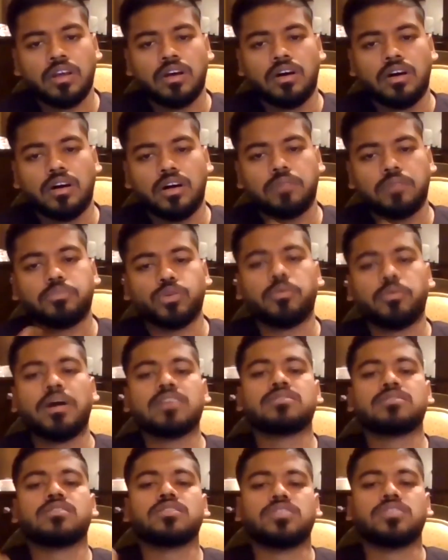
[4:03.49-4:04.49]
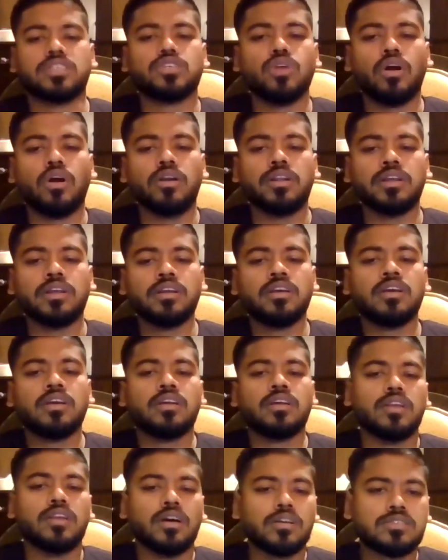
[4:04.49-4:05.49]
uh, provides the security,
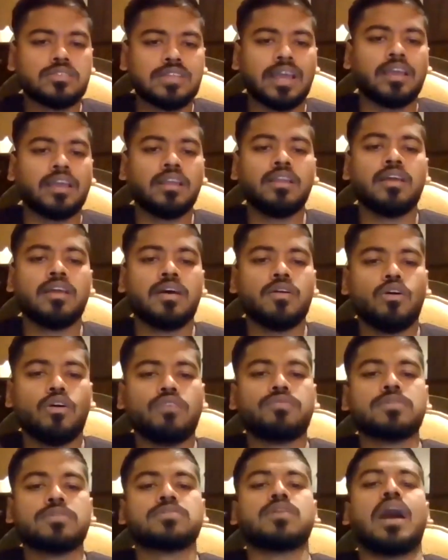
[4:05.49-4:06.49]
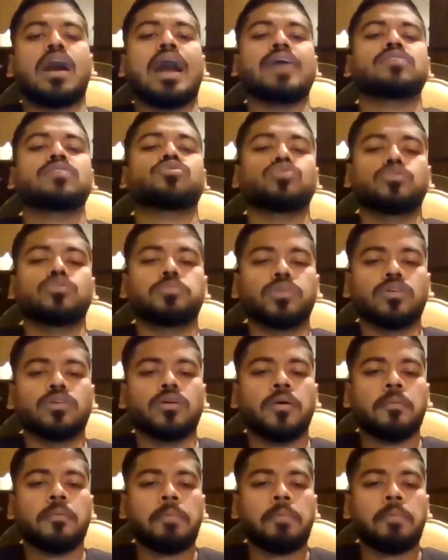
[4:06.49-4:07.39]
the second layer offers the high throughput.